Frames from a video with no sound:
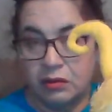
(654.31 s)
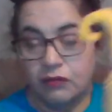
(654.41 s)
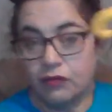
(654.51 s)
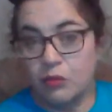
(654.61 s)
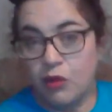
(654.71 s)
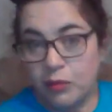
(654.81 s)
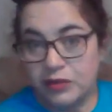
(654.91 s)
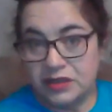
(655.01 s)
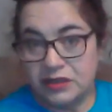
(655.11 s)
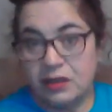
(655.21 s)
From
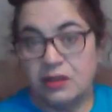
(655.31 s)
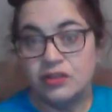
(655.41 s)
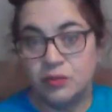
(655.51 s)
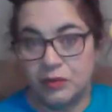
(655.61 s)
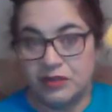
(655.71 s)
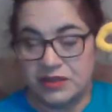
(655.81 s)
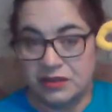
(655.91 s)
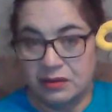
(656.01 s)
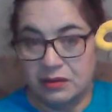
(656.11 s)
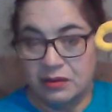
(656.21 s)
Wobbleton to Wibbleton.
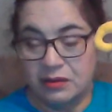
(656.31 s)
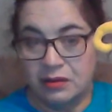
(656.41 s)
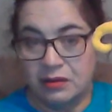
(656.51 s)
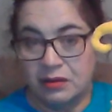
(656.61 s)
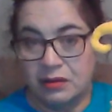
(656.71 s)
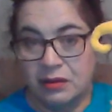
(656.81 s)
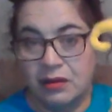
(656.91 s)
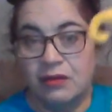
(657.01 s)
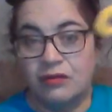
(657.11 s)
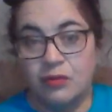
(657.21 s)

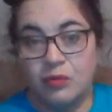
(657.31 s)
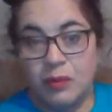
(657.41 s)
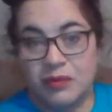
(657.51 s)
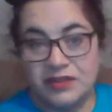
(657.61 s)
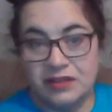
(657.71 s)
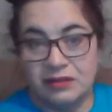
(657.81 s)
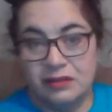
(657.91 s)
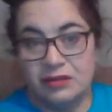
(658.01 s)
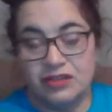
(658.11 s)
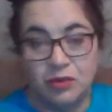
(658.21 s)
From Wibbleton
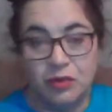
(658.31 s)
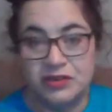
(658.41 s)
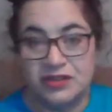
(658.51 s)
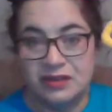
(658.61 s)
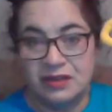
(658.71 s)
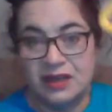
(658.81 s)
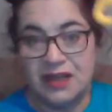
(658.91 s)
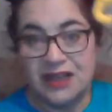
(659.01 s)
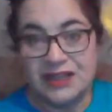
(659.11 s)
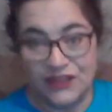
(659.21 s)
to Wobbleton.
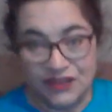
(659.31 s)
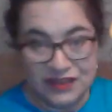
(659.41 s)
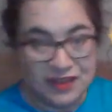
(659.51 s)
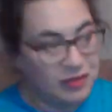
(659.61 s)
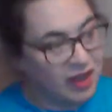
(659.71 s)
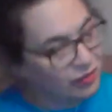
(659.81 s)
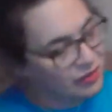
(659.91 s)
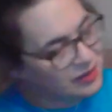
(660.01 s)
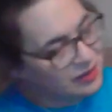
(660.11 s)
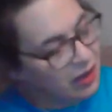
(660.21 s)
It's 15
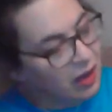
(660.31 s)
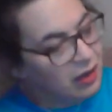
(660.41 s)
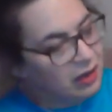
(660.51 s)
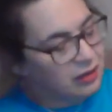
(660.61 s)
miles.